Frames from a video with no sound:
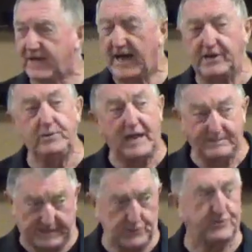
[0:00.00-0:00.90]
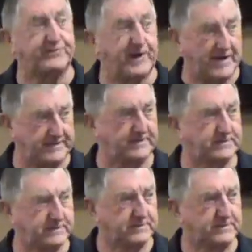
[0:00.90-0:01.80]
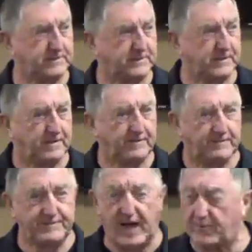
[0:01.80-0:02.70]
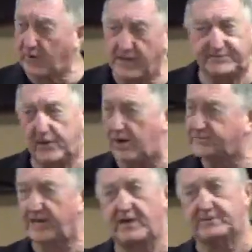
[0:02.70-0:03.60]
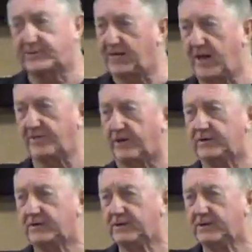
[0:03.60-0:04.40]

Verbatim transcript: I knew we have to be unified. Now we're living all together together.